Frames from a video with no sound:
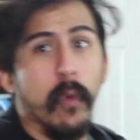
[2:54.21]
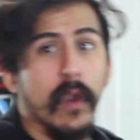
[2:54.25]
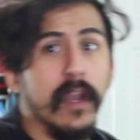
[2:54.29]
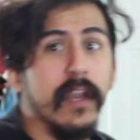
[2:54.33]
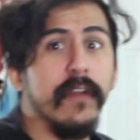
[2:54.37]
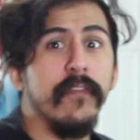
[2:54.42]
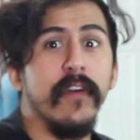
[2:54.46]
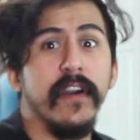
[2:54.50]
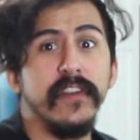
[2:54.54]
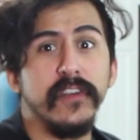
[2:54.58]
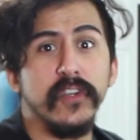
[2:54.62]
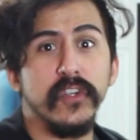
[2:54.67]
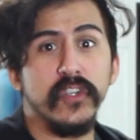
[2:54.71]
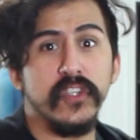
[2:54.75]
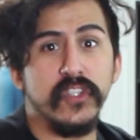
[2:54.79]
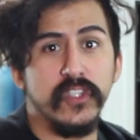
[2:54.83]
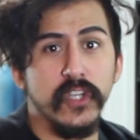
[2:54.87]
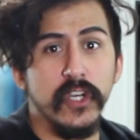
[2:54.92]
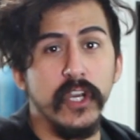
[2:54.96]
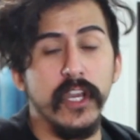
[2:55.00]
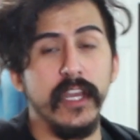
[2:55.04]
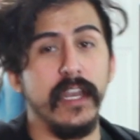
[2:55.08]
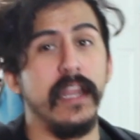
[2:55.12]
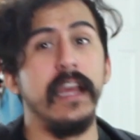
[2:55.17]
would have
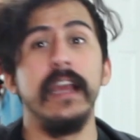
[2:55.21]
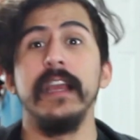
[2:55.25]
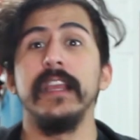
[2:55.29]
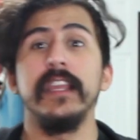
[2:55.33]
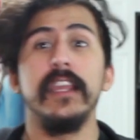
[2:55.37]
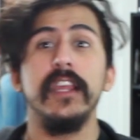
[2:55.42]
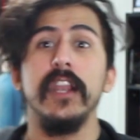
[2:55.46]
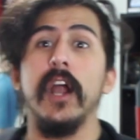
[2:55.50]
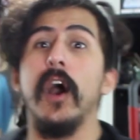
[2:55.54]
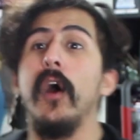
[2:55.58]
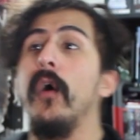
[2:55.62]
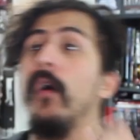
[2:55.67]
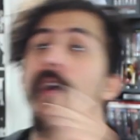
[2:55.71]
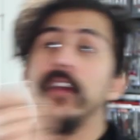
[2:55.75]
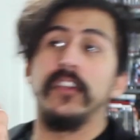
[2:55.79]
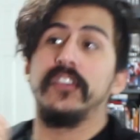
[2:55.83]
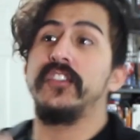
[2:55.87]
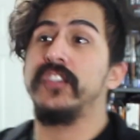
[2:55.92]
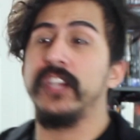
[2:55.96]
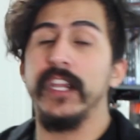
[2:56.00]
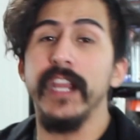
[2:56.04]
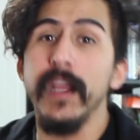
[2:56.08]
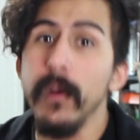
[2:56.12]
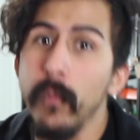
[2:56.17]
understood. You know,
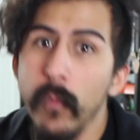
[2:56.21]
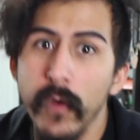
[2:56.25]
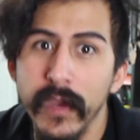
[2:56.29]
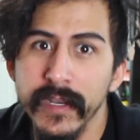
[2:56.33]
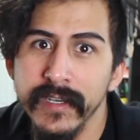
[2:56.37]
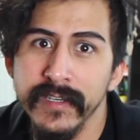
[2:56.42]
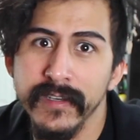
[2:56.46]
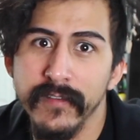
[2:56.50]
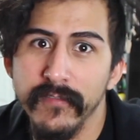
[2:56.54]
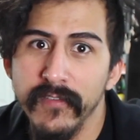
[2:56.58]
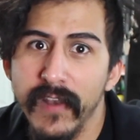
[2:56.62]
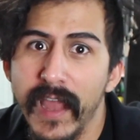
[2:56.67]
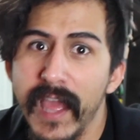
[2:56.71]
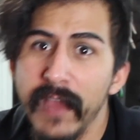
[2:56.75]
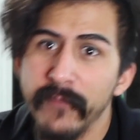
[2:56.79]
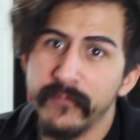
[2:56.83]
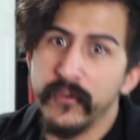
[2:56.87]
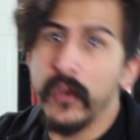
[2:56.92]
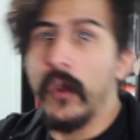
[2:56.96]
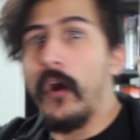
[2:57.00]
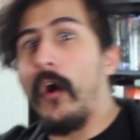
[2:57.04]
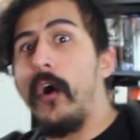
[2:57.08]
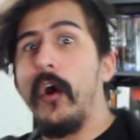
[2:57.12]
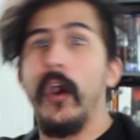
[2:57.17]
she wouldn't have
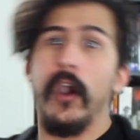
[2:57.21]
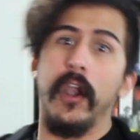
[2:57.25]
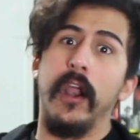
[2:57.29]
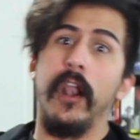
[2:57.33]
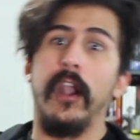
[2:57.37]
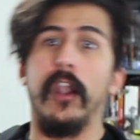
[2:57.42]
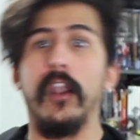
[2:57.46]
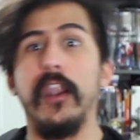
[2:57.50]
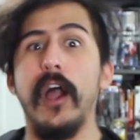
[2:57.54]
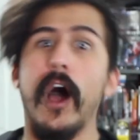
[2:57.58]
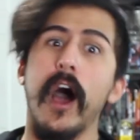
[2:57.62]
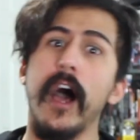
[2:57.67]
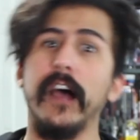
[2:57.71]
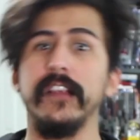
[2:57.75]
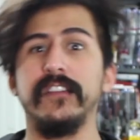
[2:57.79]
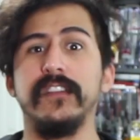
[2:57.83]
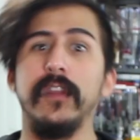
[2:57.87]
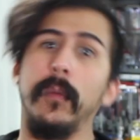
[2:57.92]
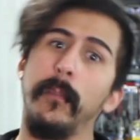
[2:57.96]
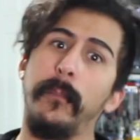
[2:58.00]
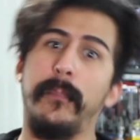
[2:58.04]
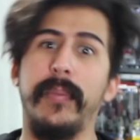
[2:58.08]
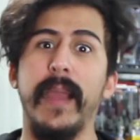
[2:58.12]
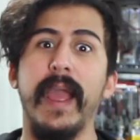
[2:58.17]
left or
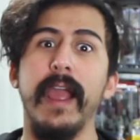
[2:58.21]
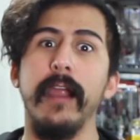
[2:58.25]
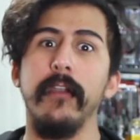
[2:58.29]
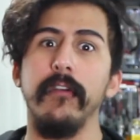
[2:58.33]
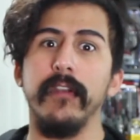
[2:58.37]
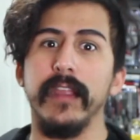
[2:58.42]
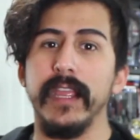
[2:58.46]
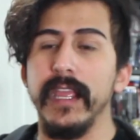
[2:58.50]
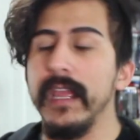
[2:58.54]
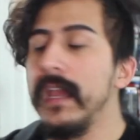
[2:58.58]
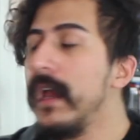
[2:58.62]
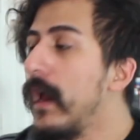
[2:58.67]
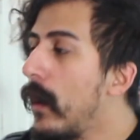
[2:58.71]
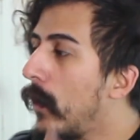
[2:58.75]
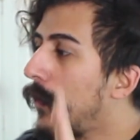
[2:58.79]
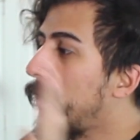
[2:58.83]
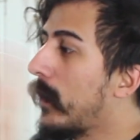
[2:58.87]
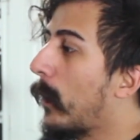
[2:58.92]
lost Barry.